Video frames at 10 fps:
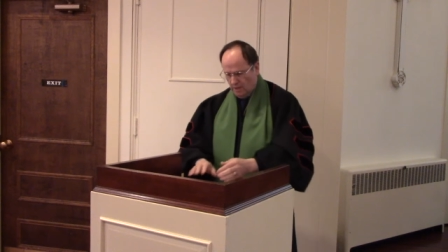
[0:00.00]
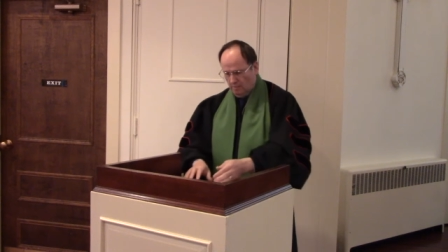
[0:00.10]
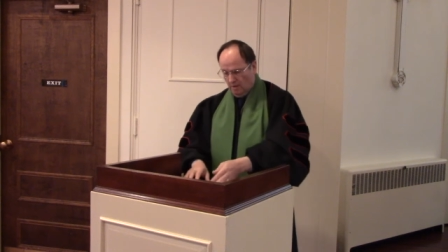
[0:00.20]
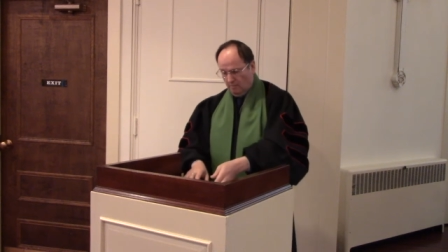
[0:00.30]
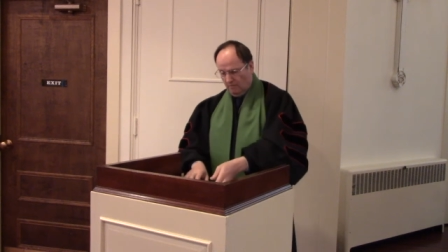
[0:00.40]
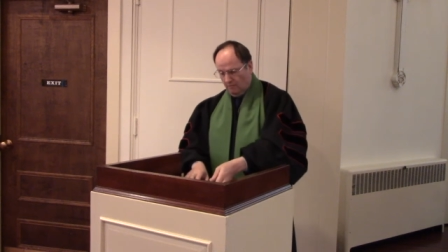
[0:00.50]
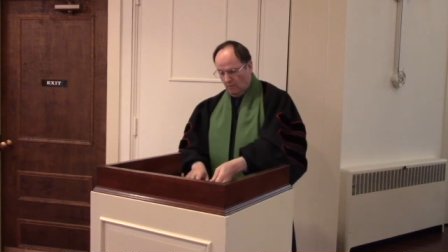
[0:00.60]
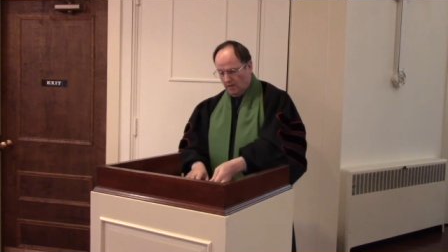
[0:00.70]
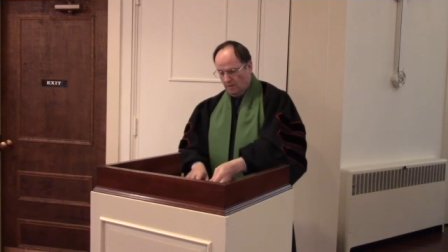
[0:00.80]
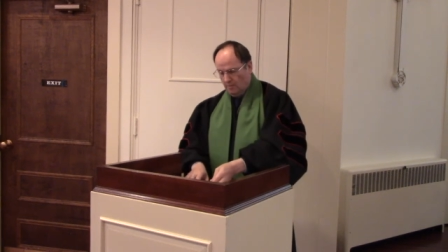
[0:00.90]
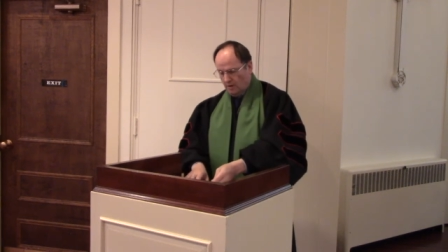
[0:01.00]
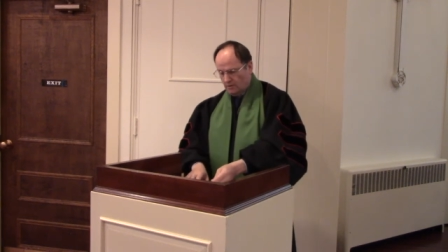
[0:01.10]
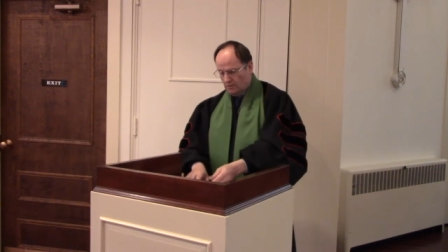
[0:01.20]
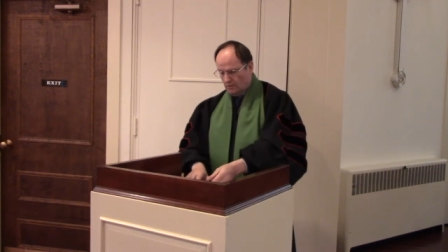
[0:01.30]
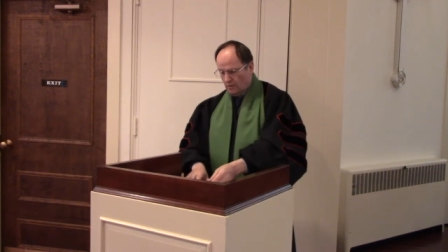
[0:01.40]
but before he
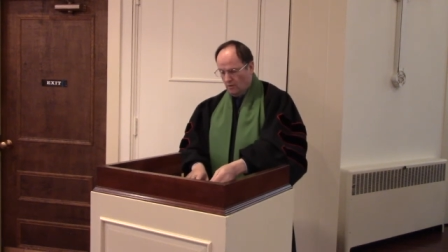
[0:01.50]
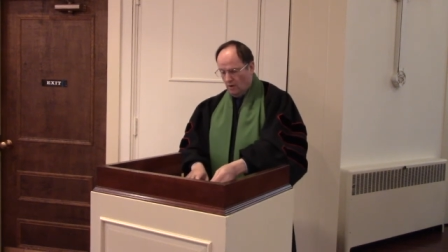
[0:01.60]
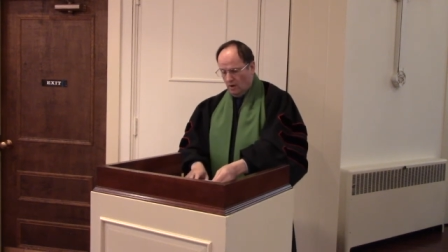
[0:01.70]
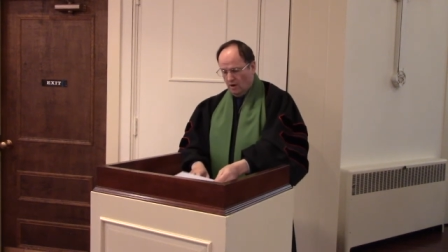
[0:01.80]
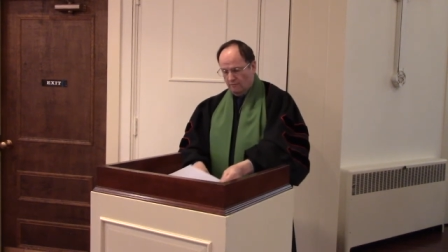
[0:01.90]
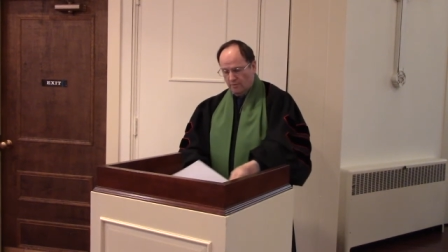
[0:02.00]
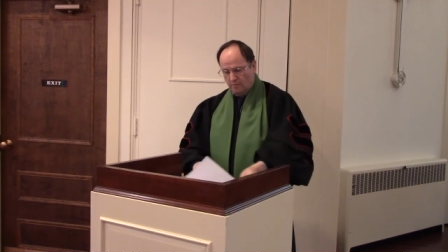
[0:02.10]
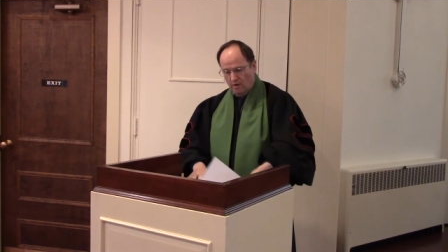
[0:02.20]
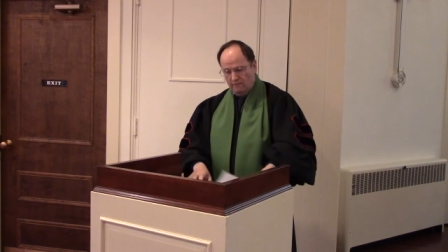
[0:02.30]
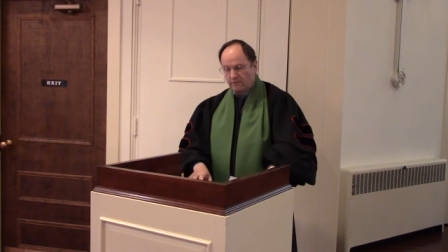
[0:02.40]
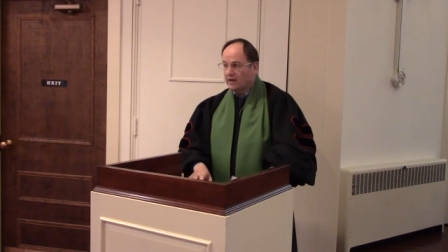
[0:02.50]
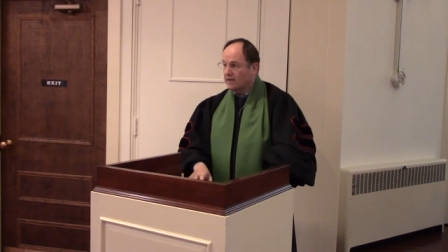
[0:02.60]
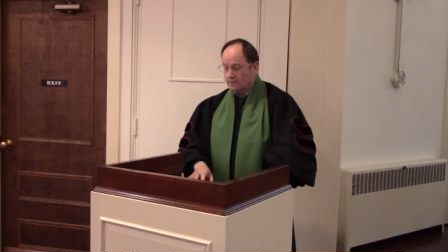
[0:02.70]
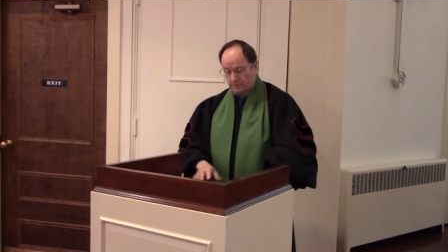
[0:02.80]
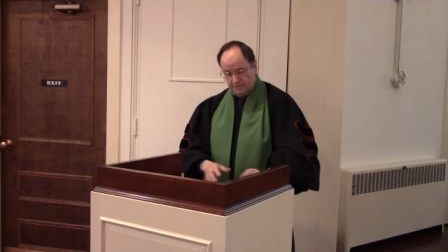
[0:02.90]
partook of the proffered
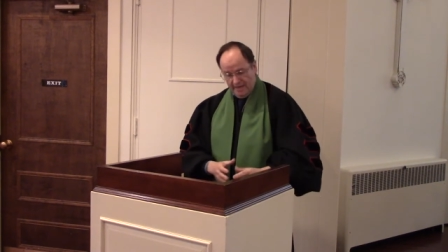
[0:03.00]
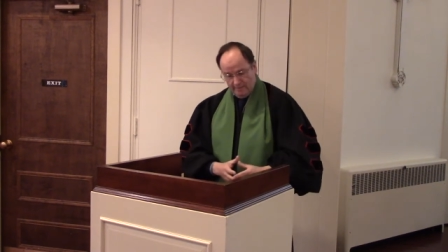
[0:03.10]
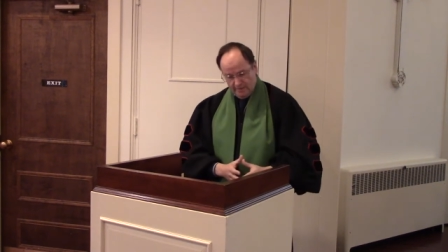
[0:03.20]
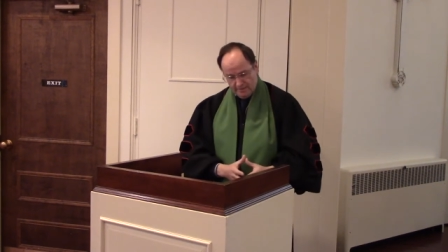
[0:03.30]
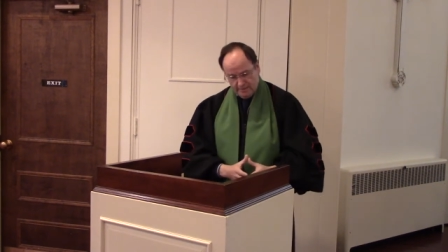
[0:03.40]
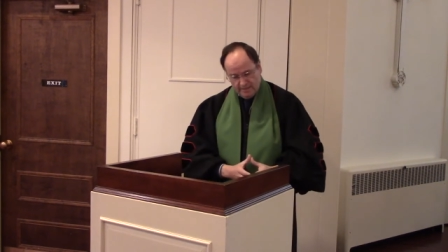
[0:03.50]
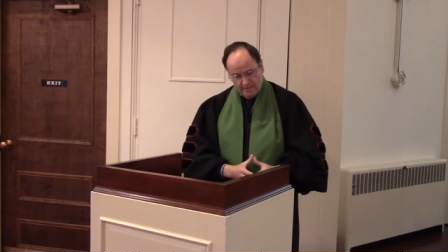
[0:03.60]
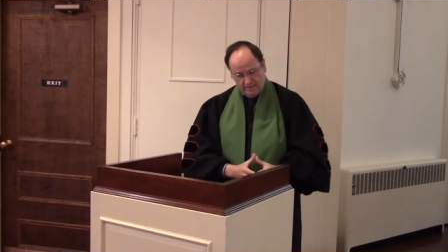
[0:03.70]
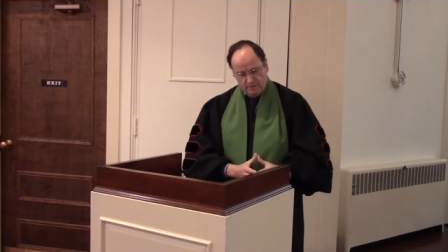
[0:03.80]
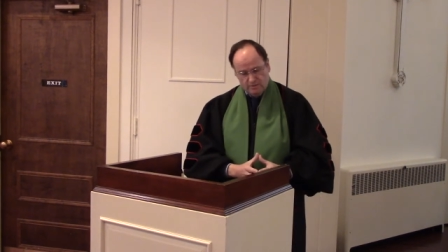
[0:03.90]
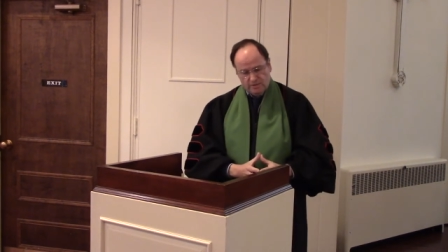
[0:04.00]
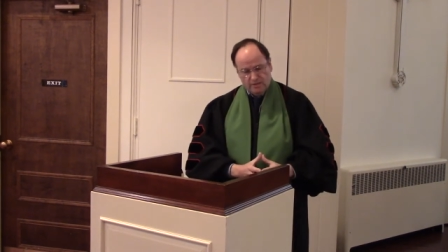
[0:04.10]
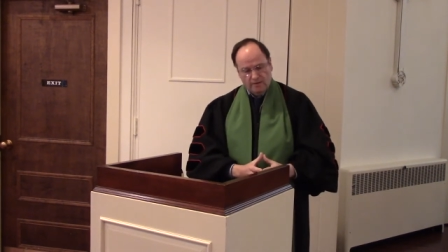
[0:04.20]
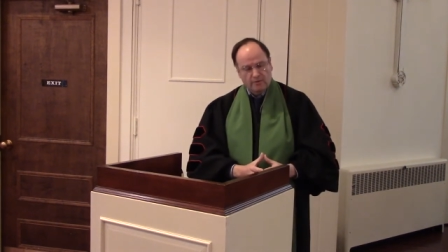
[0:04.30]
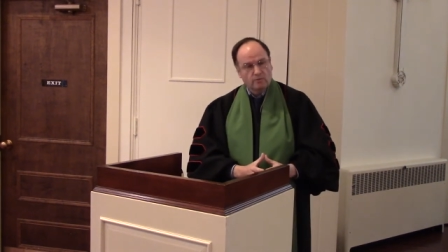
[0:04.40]
entertainment, there was
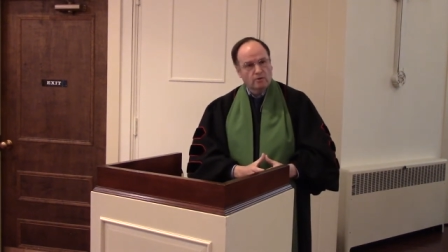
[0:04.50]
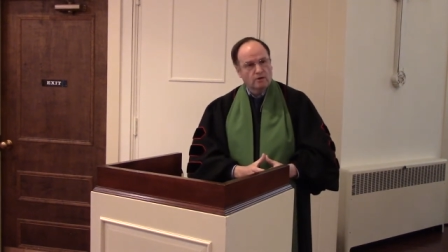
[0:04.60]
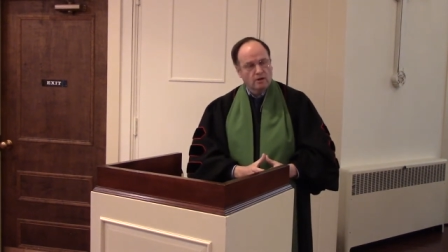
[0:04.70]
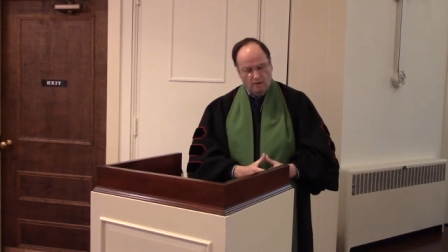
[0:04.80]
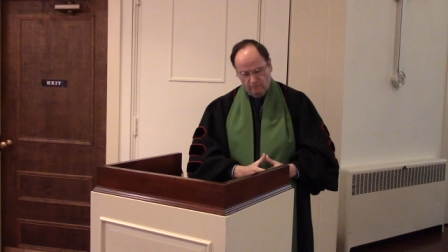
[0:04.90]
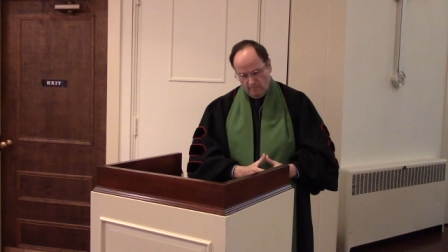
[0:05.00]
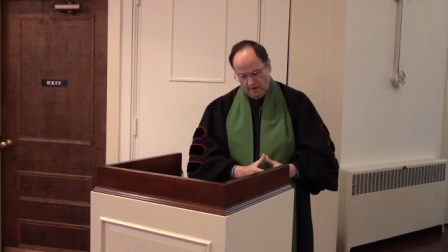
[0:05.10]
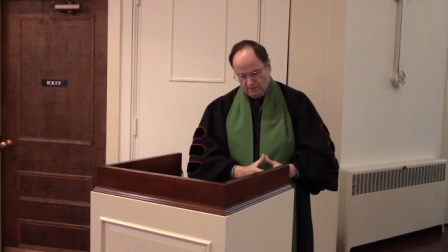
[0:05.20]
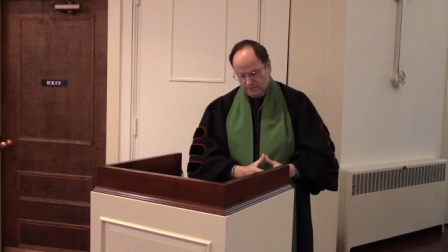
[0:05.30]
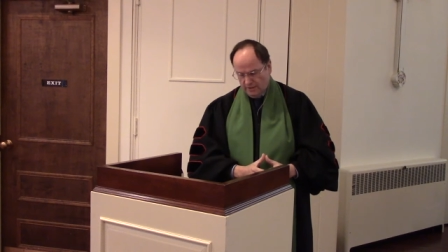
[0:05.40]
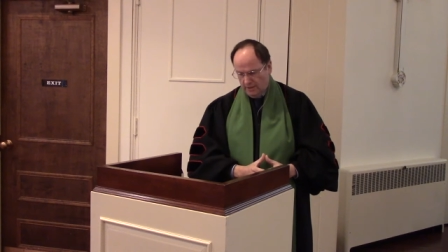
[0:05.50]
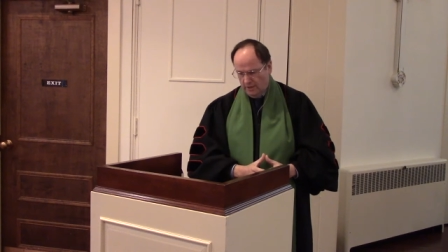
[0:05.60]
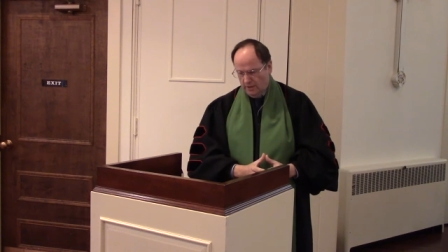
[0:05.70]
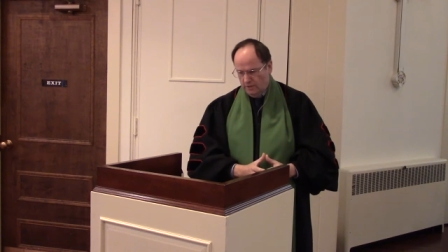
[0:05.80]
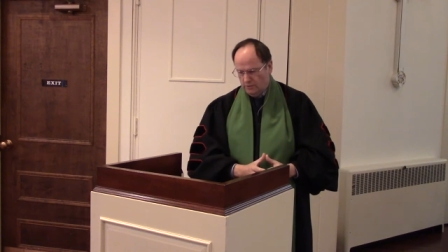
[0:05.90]
another work of mercy
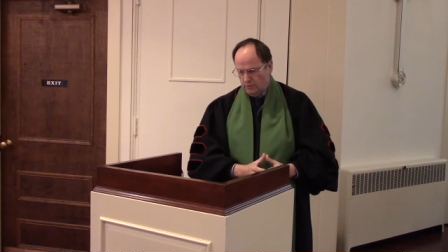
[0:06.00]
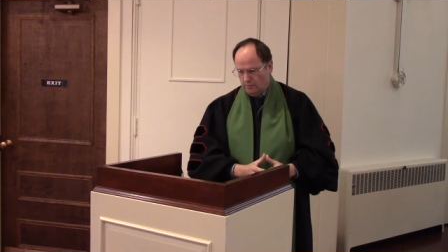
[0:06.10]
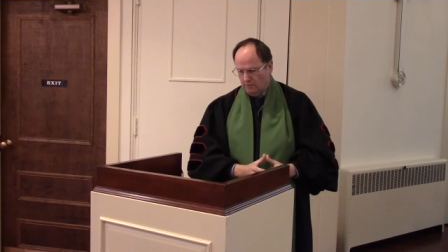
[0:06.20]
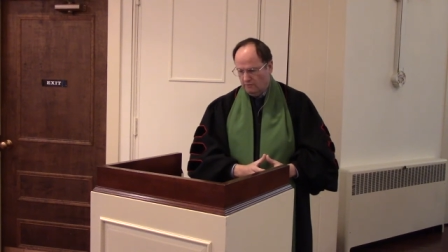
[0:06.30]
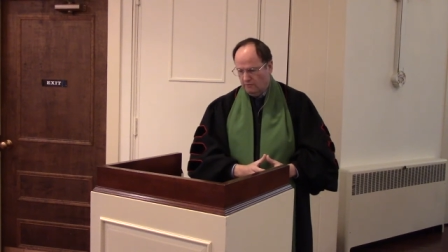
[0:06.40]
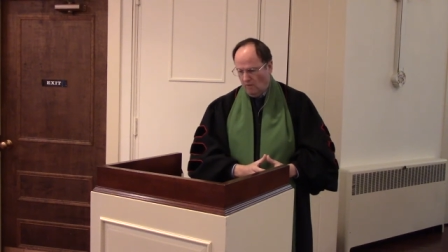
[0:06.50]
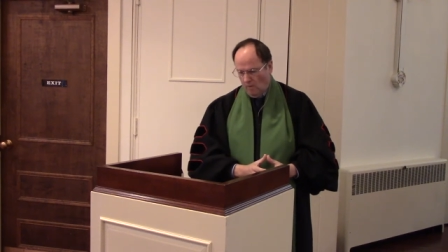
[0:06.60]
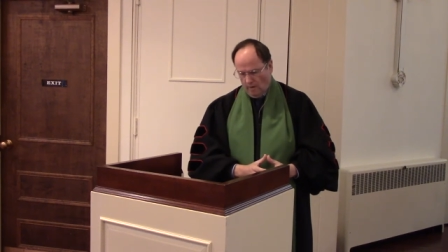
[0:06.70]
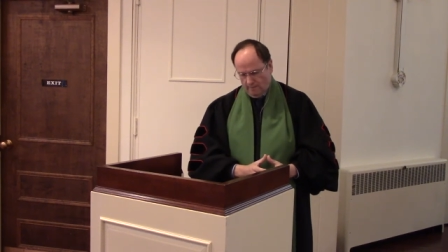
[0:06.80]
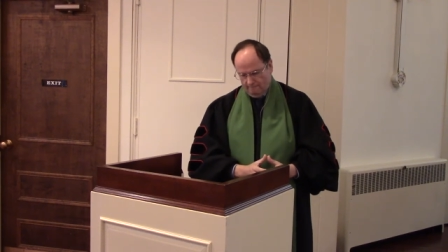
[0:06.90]
to perform.